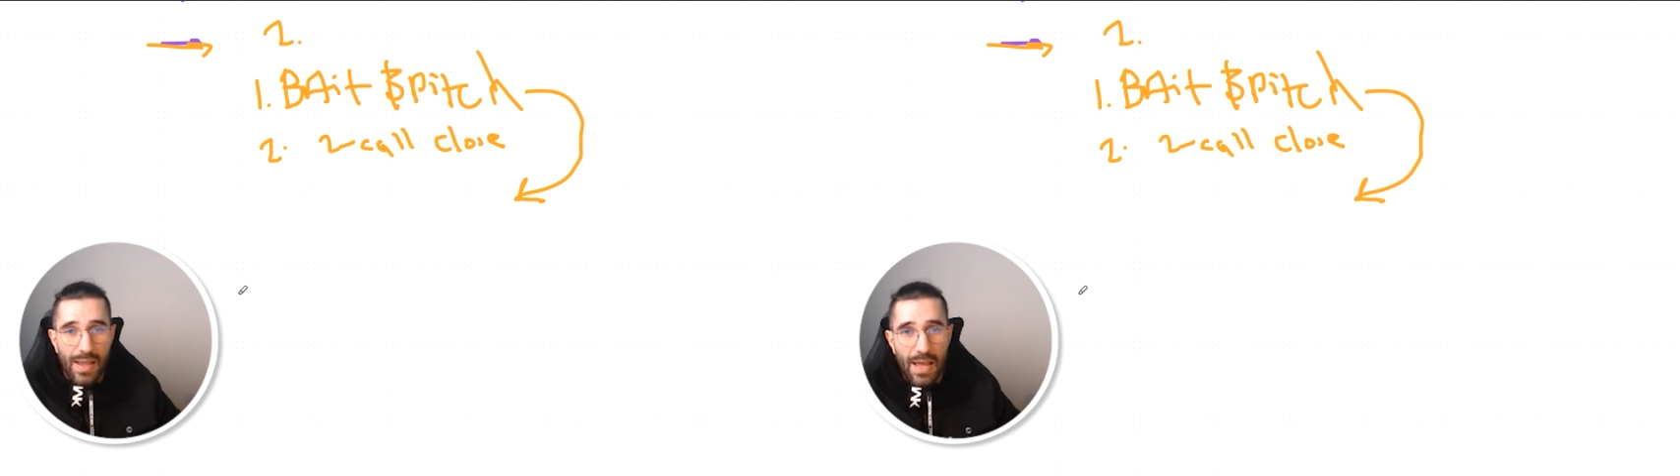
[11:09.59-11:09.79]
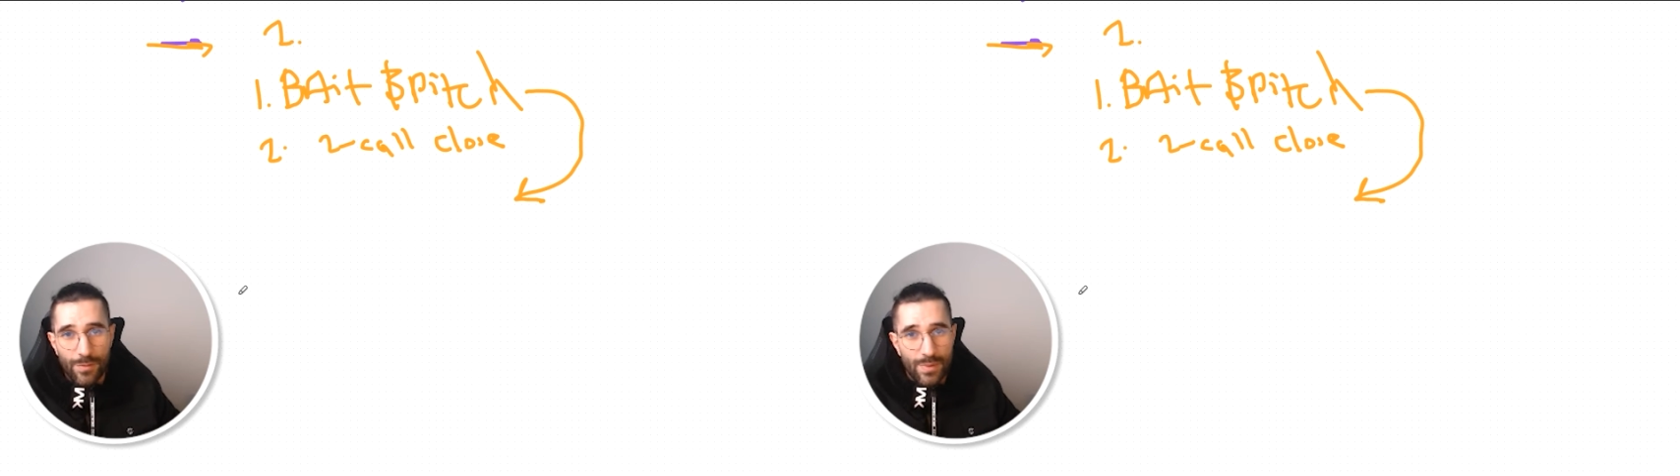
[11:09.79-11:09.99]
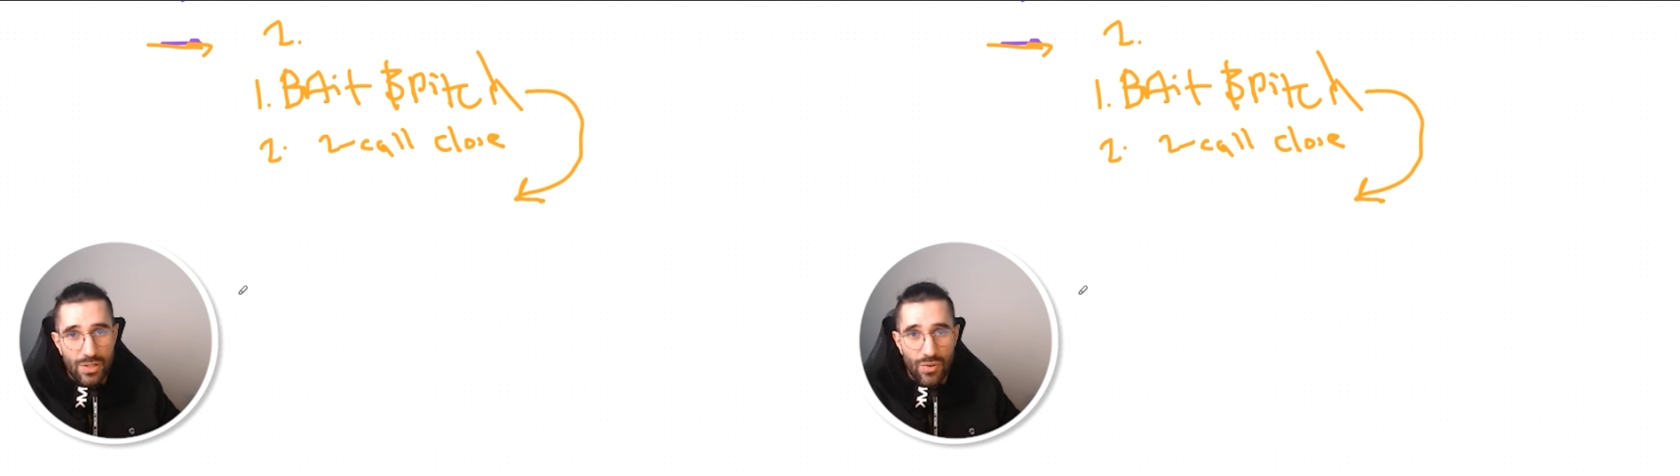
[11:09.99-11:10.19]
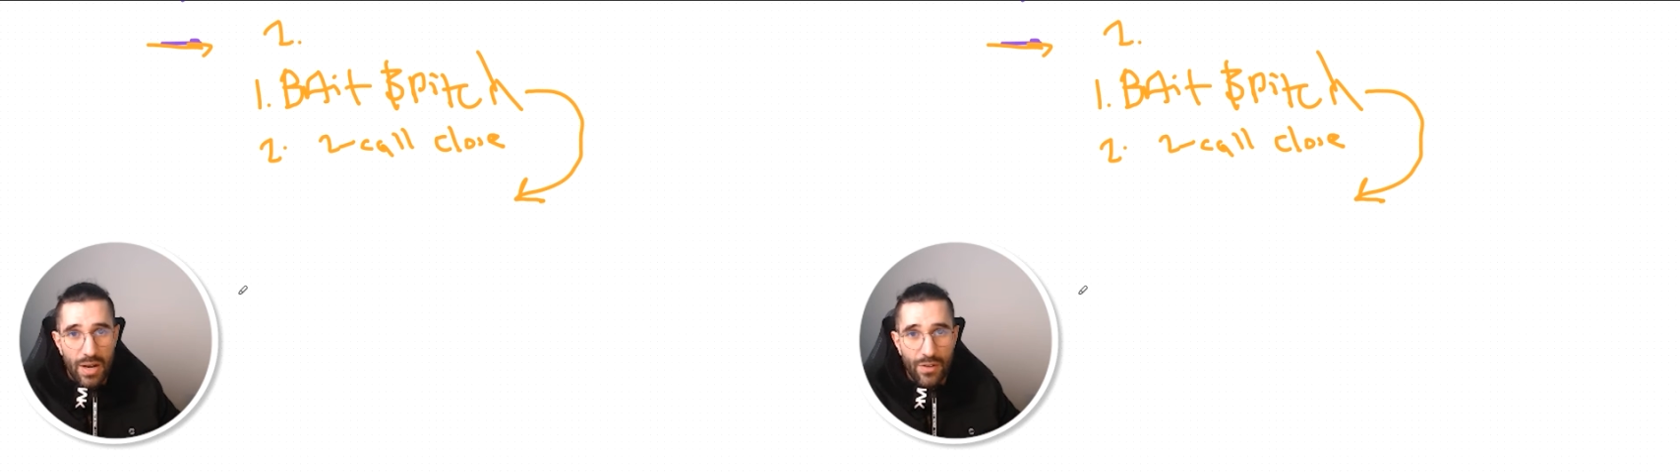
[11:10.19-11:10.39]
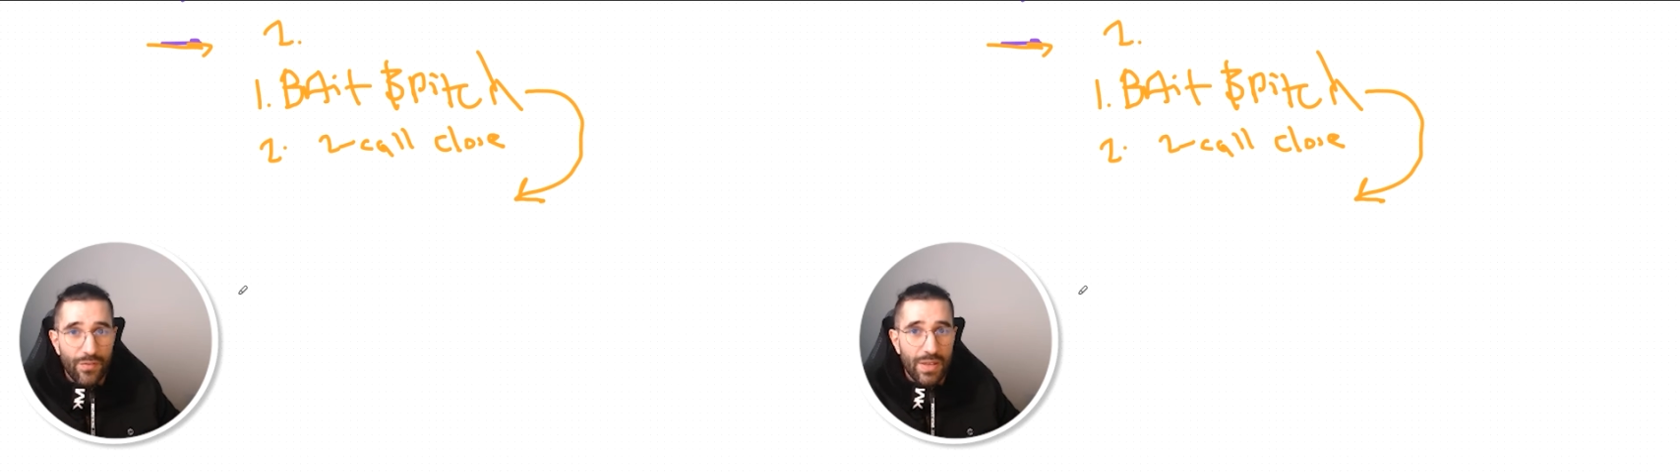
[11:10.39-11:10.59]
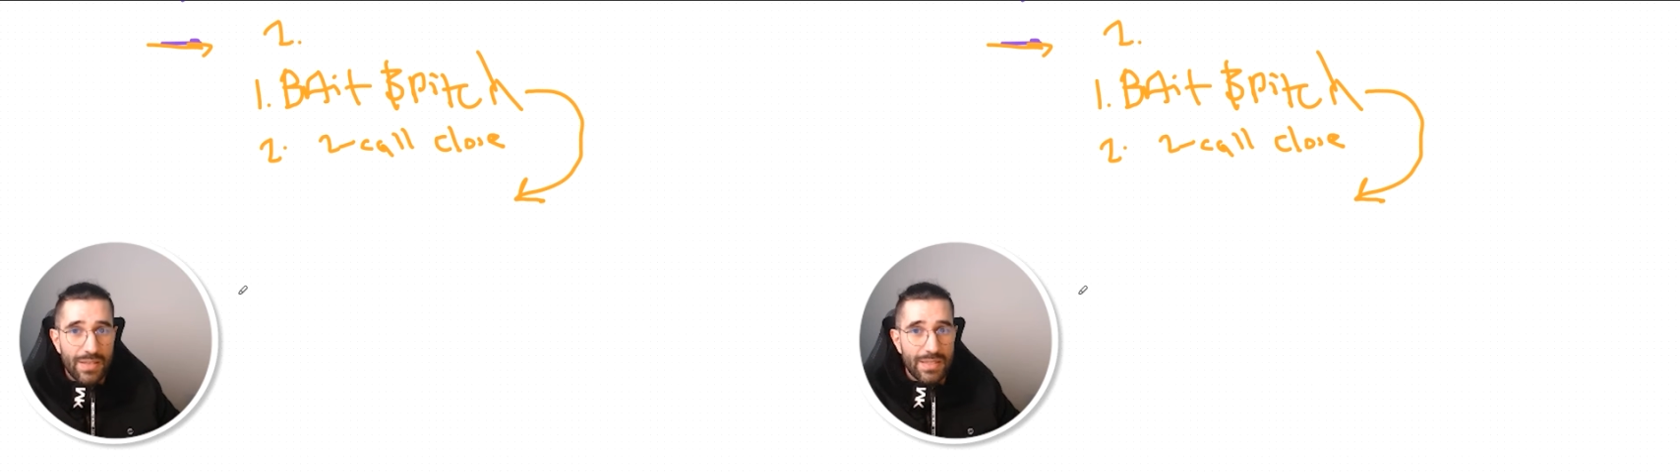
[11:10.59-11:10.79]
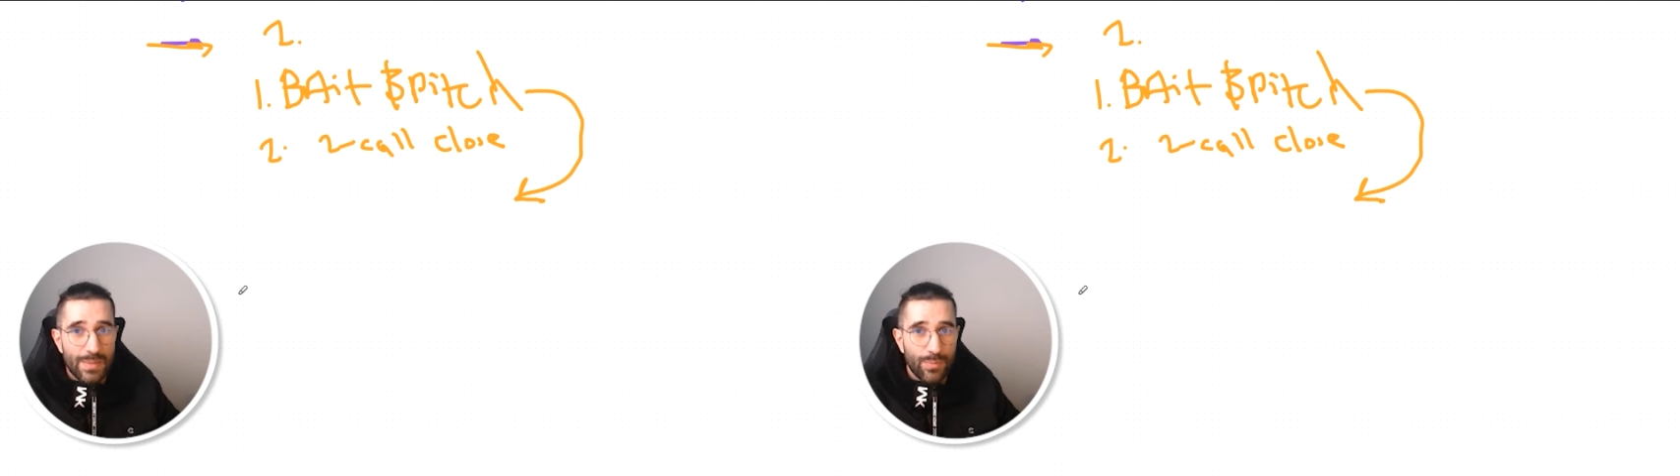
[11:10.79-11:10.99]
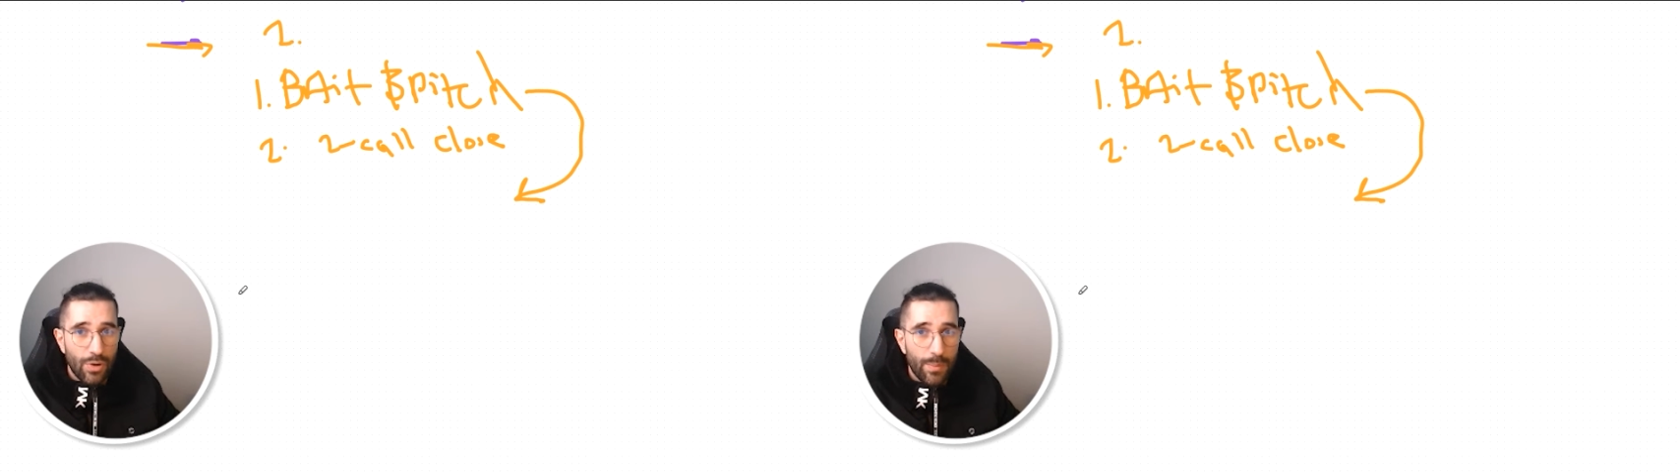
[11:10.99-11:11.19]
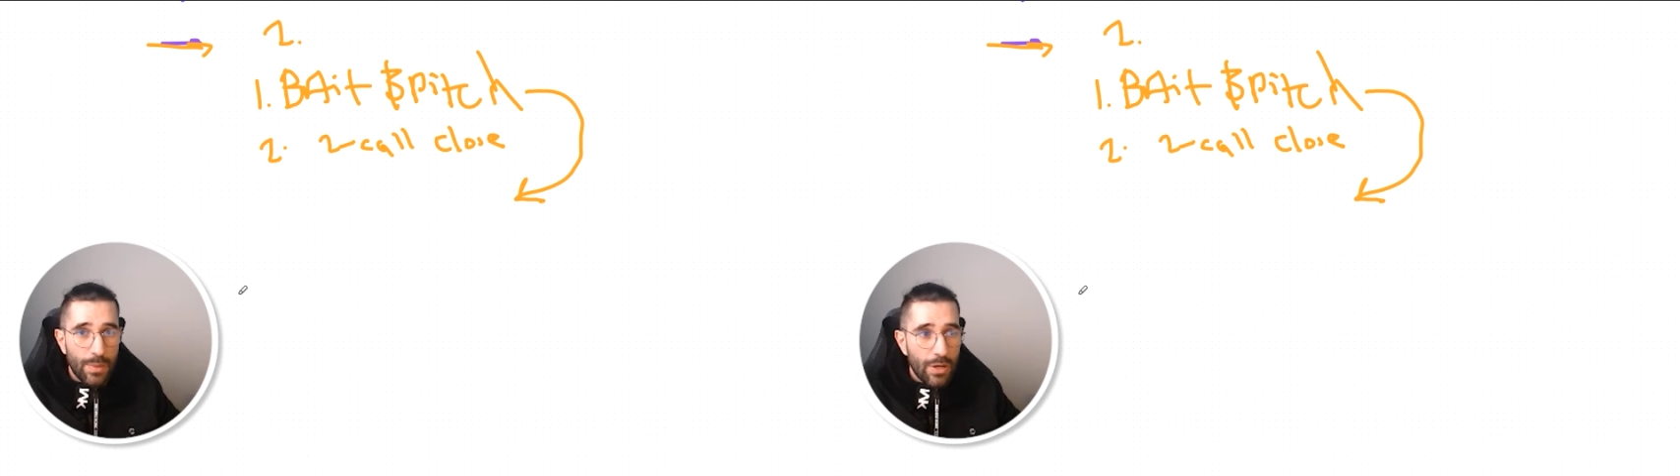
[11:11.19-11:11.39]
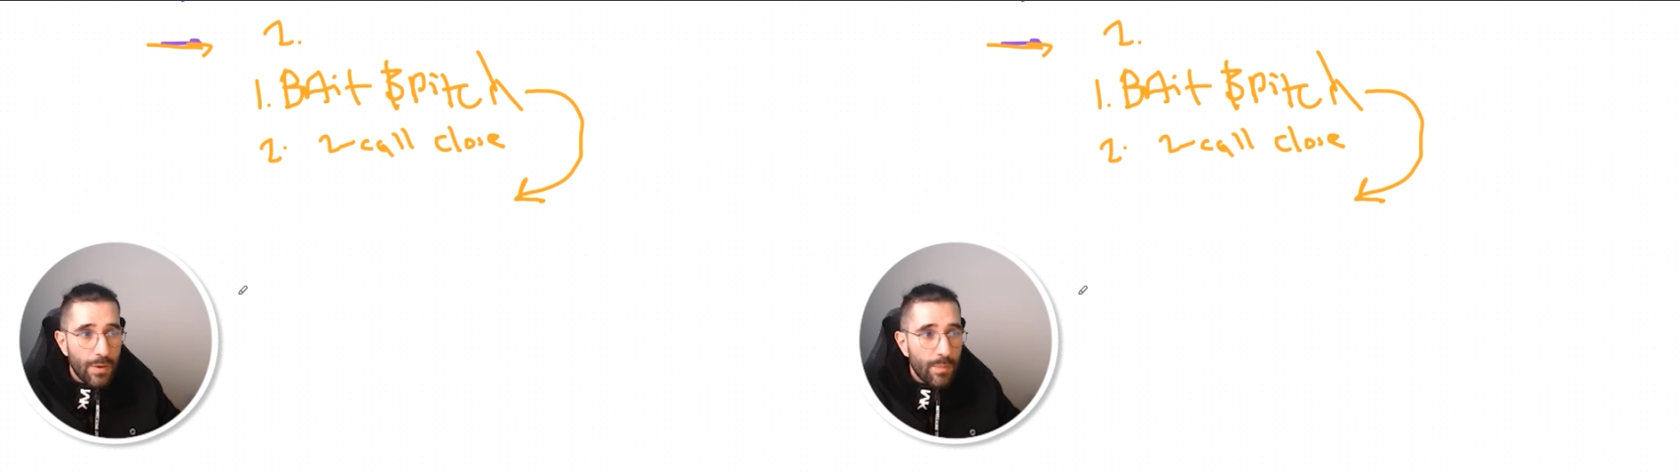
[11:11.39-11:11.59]
How long you've been trying to fix this
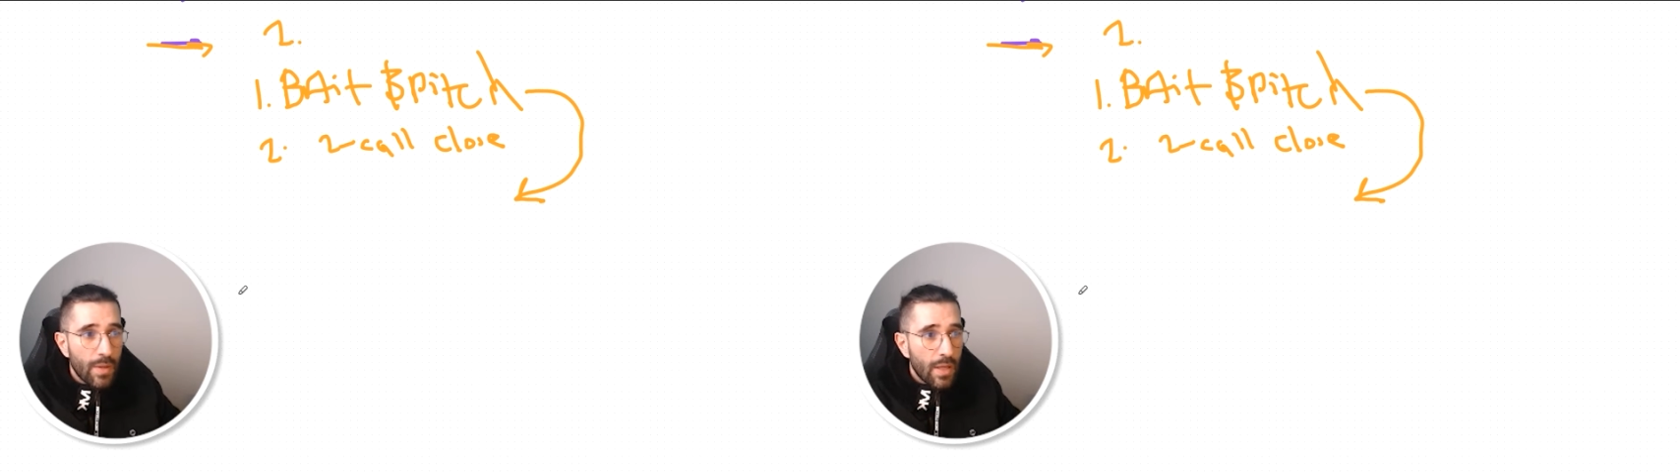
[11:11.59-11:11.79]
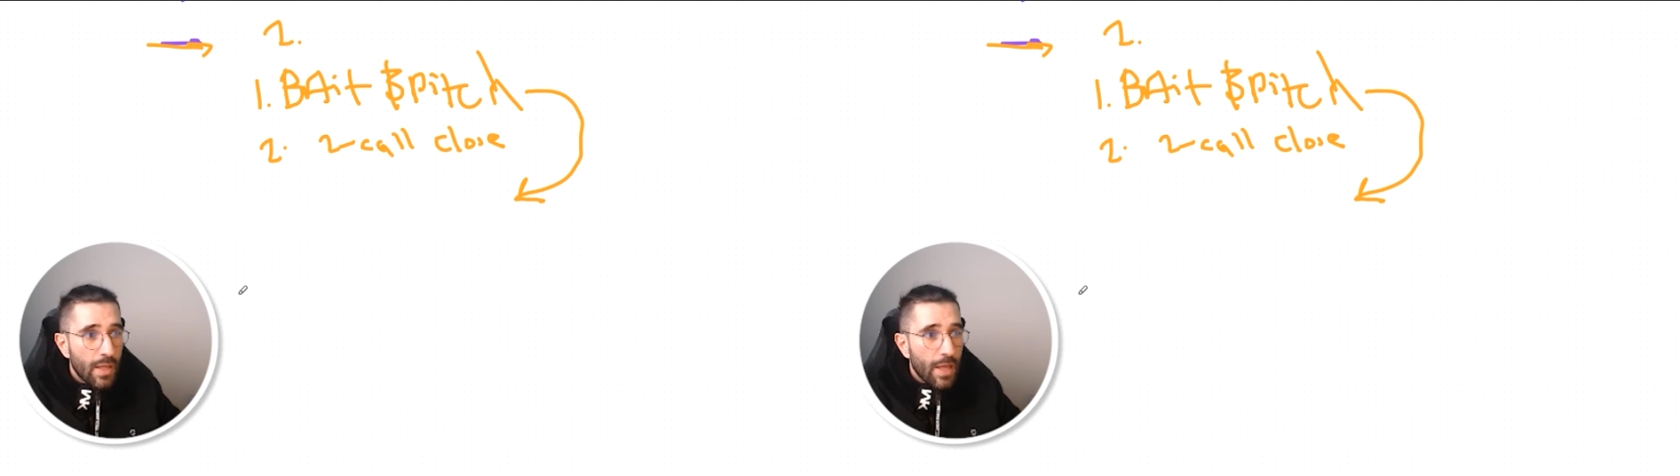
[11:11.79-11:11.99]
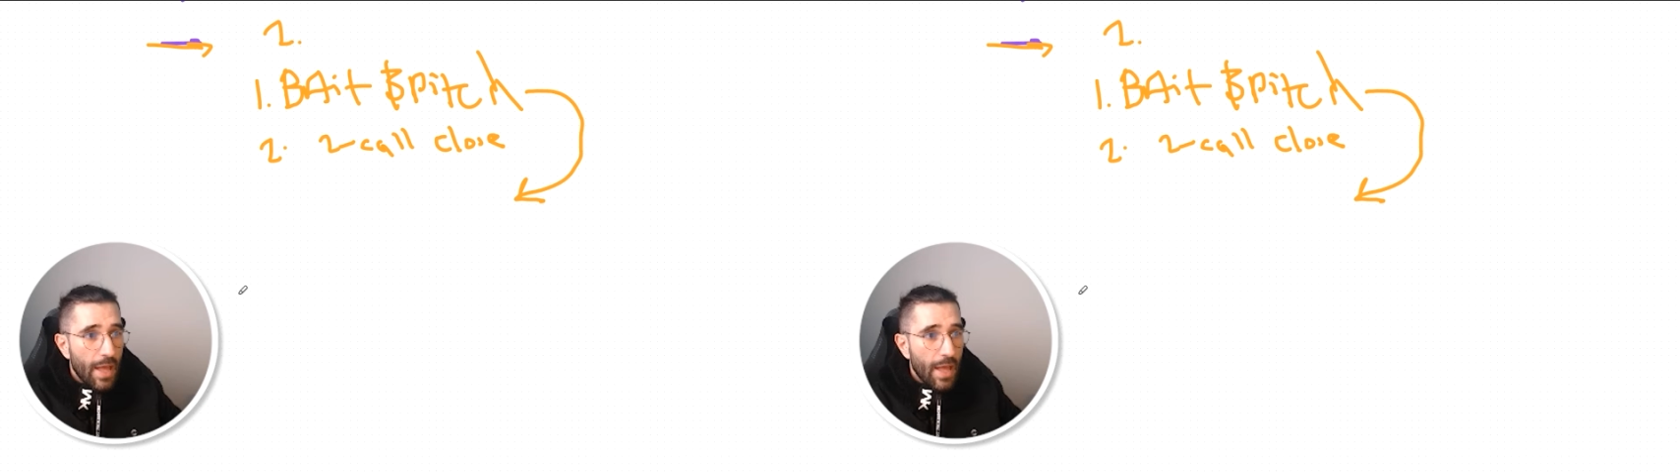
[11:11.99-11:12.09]
problem?